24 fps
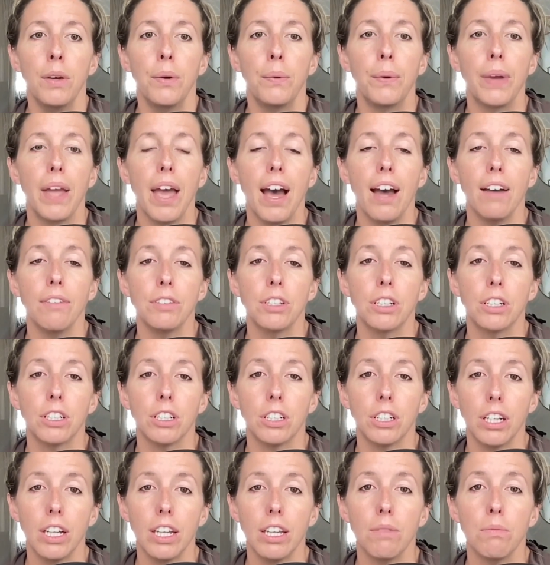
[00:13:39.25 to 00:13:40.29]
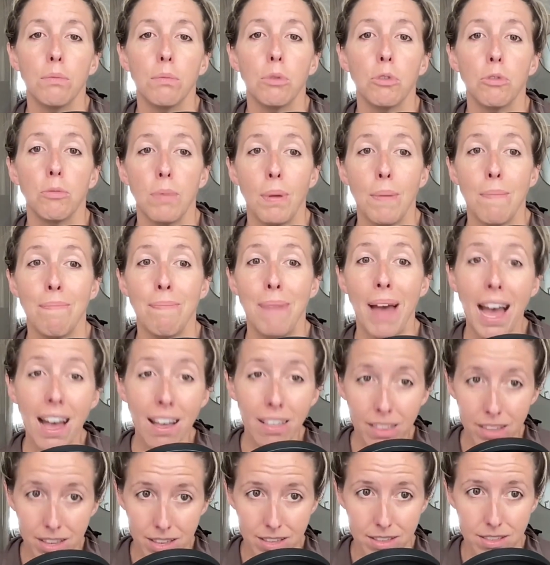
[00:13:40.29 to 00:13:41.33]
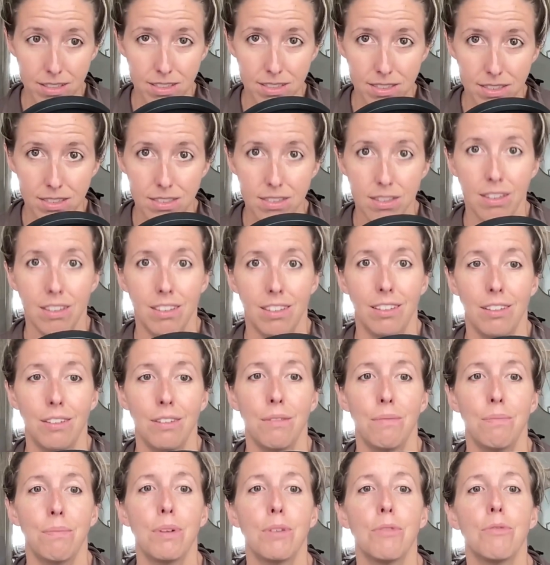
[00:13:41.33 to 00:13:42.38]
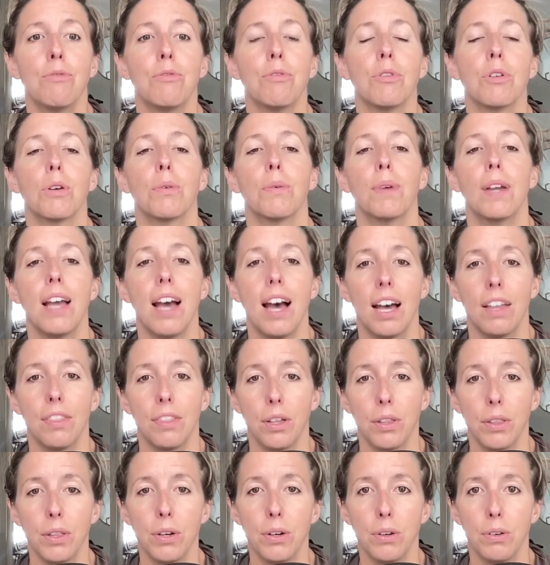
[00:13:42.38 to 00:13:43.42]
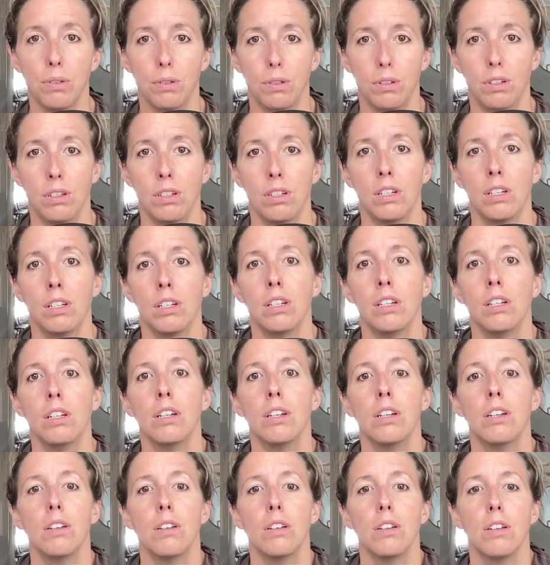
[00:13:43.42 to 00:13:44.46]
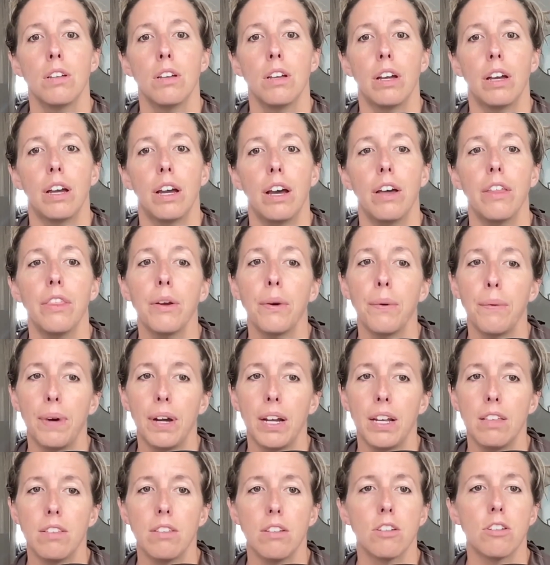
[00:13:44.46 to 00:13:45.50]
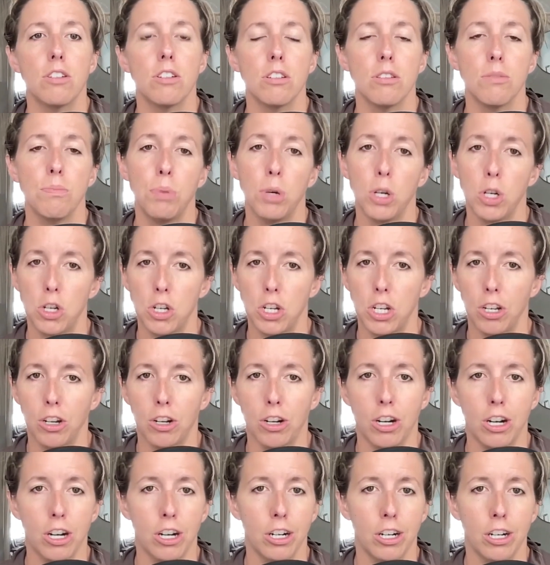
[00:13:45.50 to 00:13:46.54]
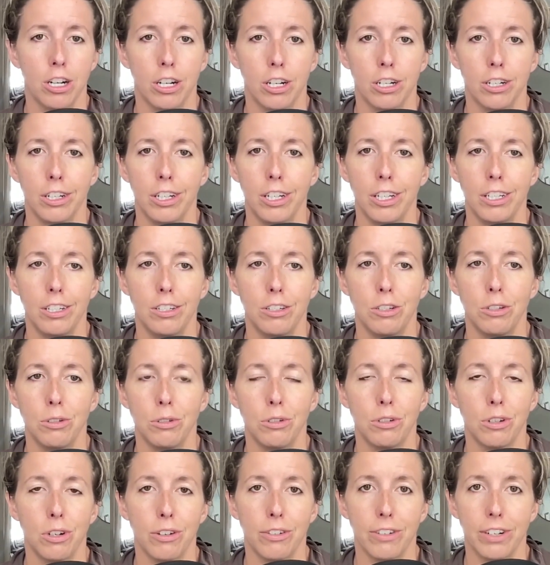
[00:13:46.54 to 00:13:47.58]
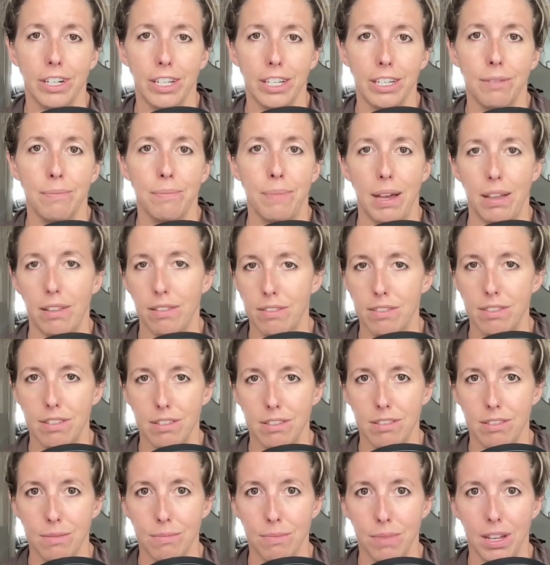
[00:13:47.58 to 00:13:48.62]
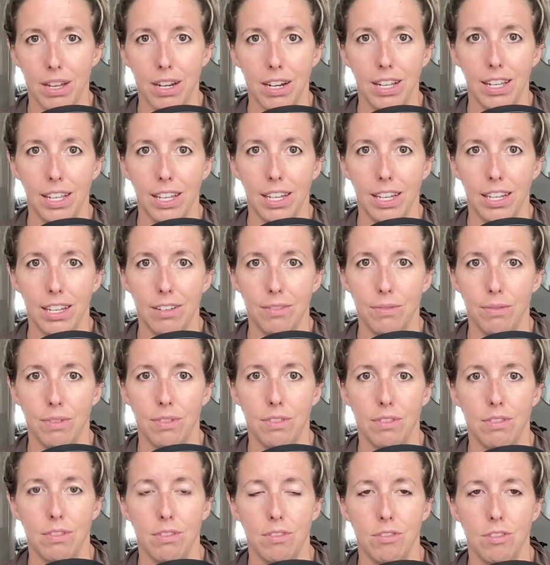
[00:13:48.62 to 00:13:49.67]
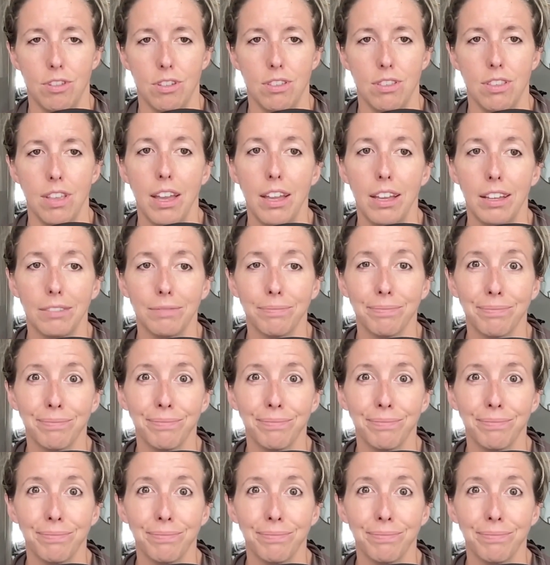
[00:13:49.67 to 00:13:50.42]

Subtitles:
We have to create movement balance before we add the load. Otherwise, you're just pushing harder into an already imbalanced system, kind of like I was just saying.